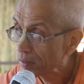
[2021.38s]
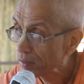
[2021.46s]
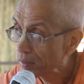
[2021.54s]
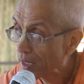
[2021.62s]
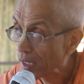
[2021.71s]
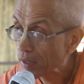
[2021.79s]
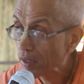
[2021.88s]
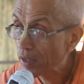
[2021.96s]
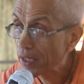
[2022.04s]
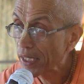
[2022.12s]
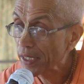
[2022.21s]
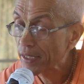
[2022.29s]
they are the
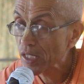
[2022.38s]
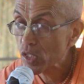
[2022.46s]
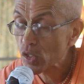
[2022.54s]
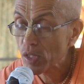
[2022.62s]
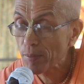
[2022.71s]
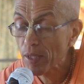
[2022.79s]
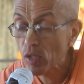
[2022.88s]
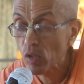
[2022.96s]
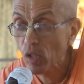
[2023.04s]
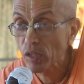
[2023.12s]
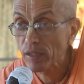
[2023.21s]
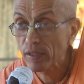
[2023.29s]
greatest among
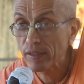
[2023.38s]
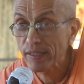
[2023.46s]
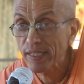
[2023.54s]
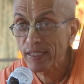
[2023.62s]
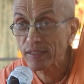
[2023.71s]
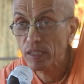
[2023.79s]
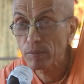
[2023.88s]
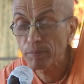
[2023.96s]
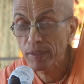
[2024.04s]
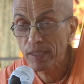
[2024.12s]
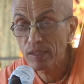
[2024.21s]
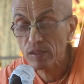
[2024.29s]
all the created
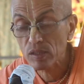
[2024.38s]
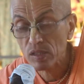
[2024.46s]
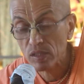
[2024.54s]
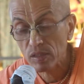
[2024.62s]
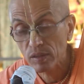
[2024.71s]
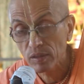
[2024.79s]
beings.